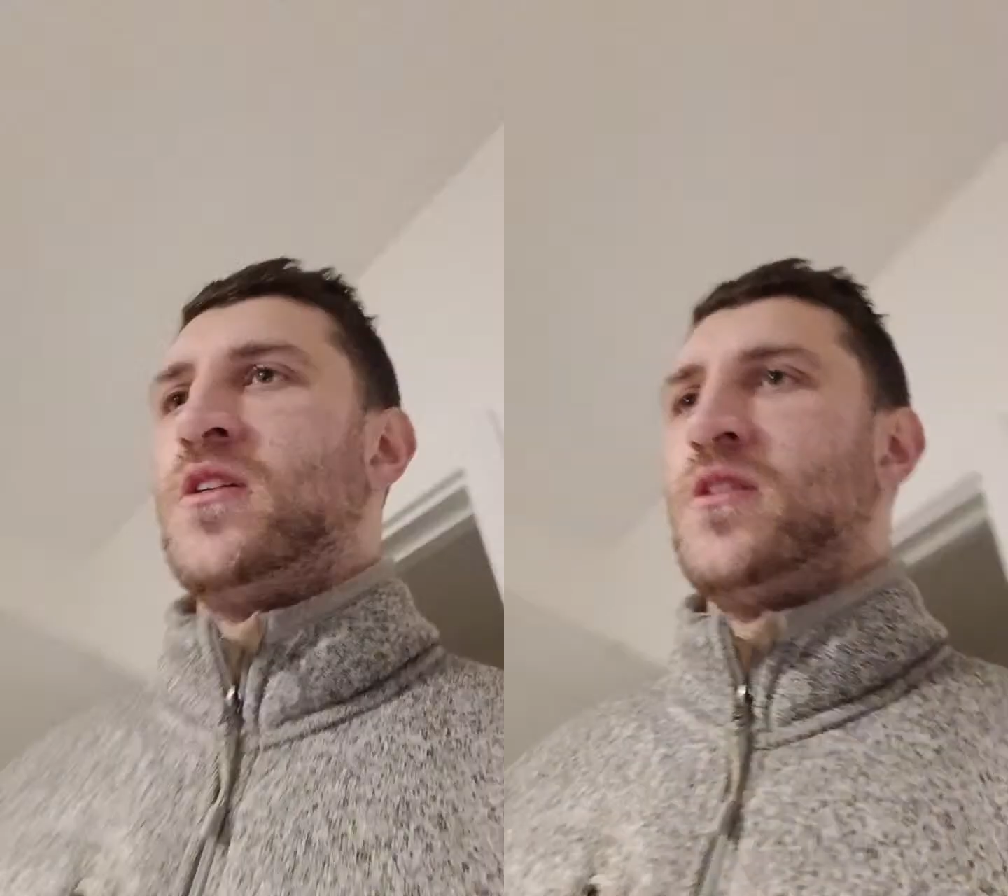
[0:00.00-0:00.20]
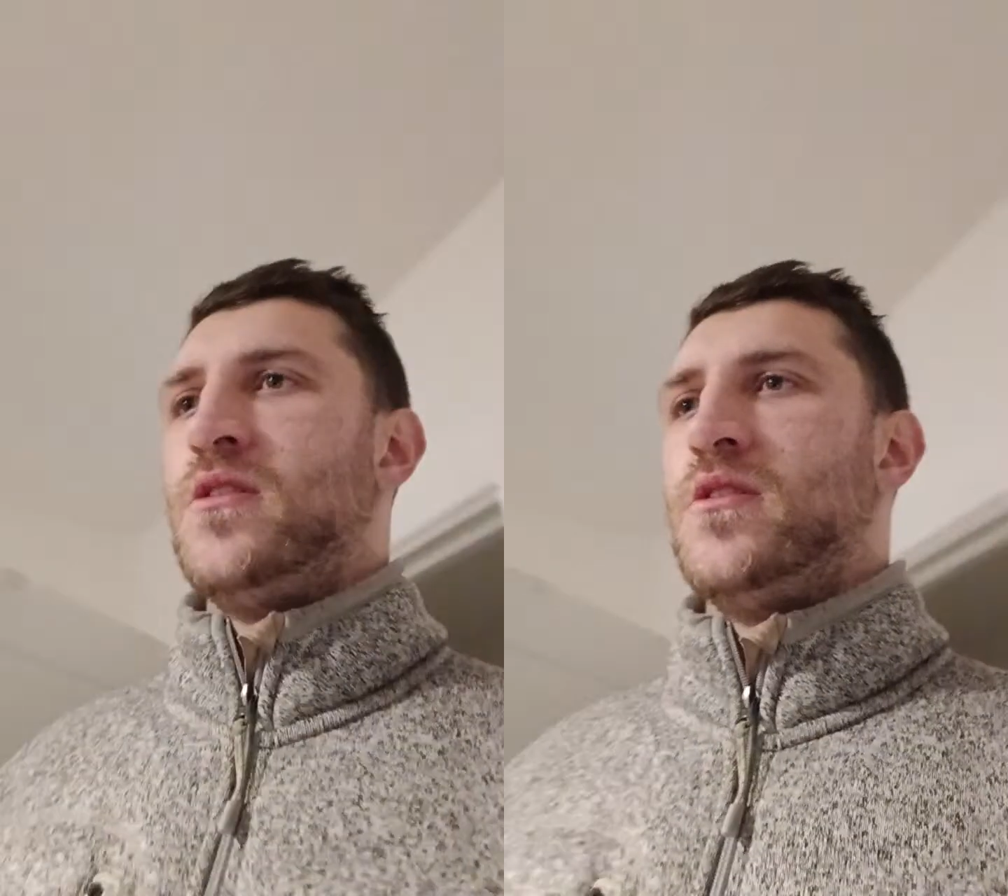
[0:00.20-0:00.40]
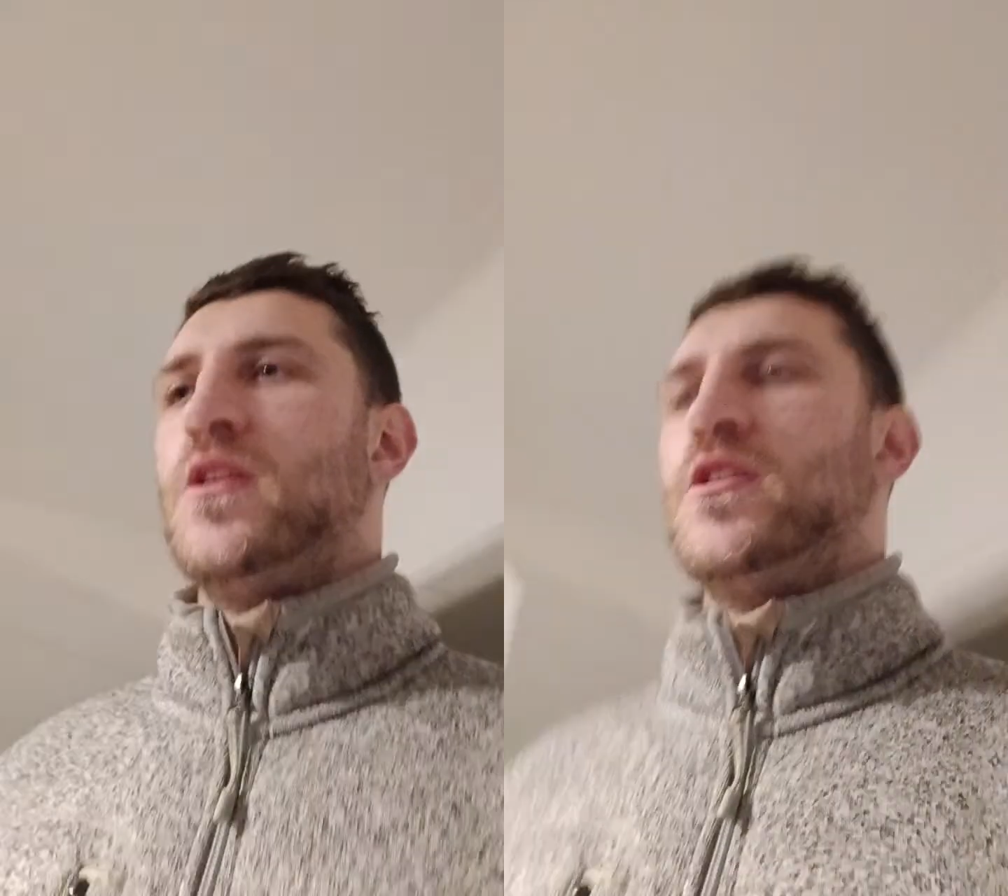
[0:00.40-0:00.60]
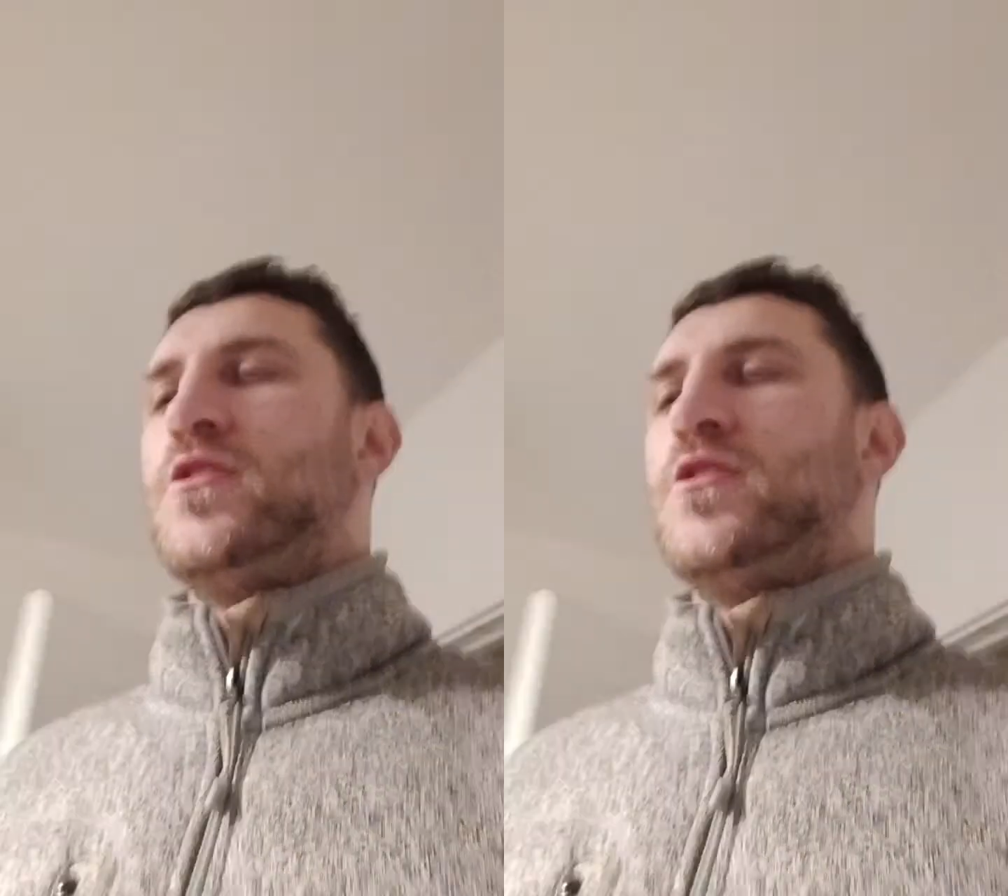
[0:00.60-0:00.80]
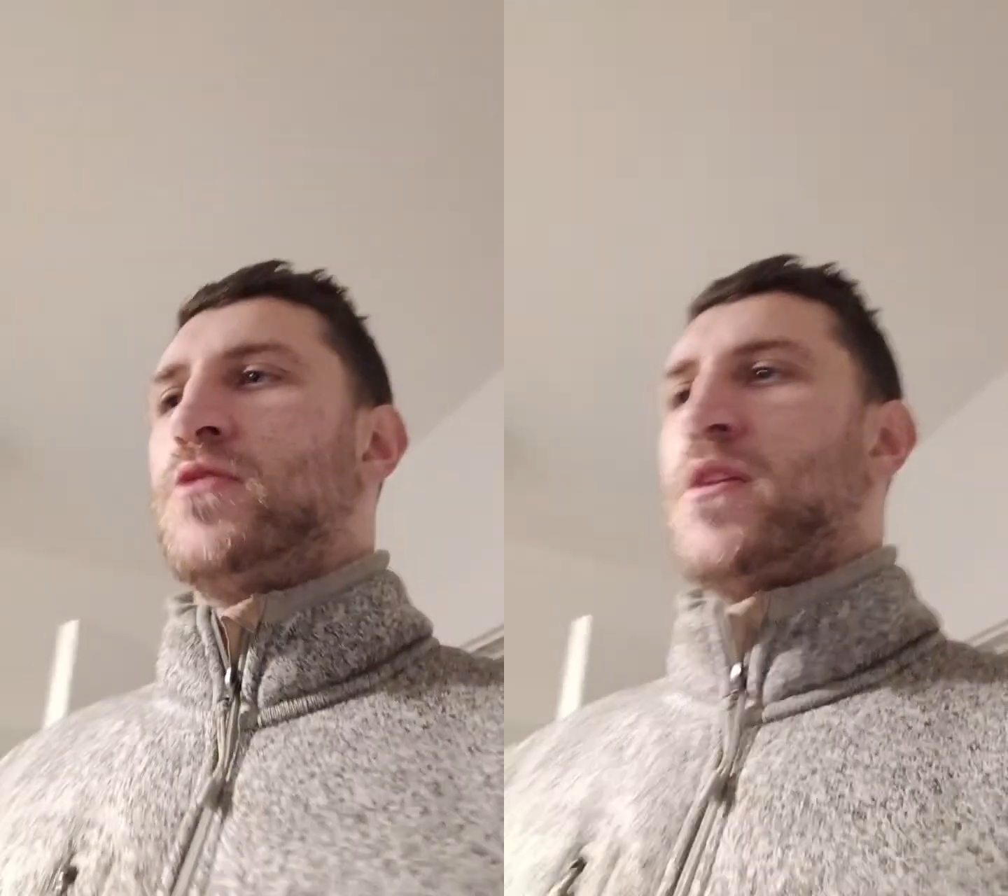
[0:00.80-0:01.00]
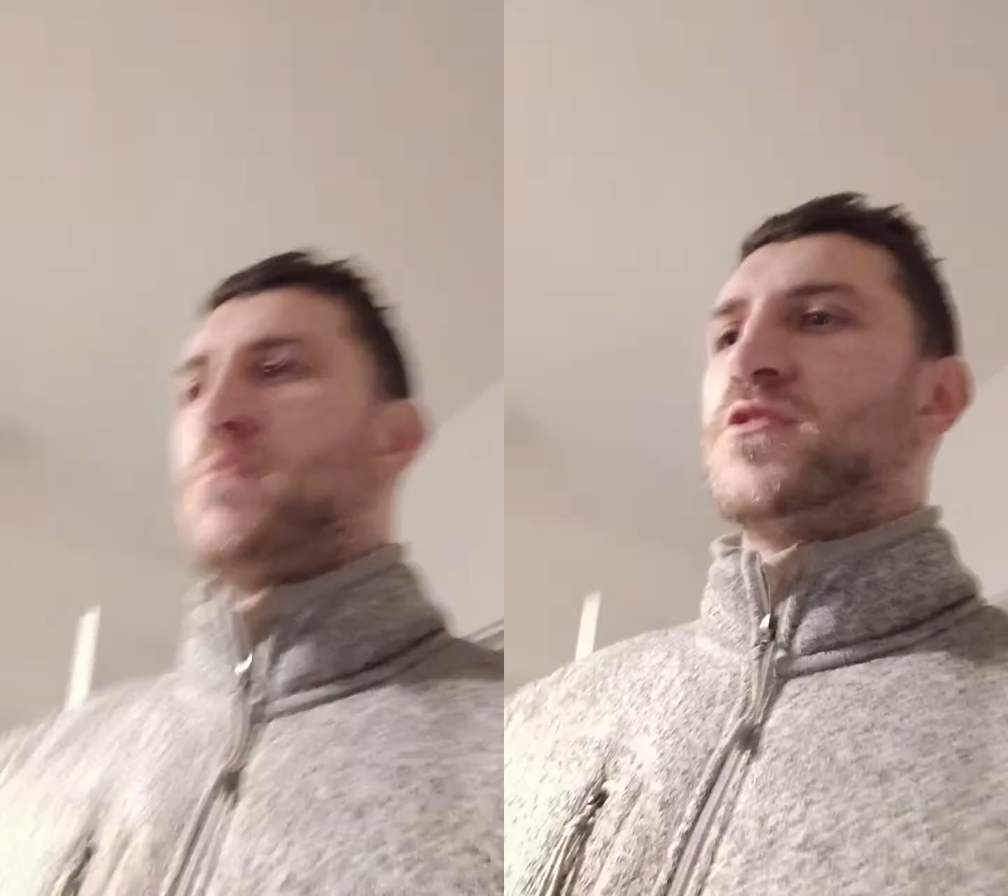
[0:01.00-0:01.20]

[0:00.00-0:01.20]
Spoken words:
your limb is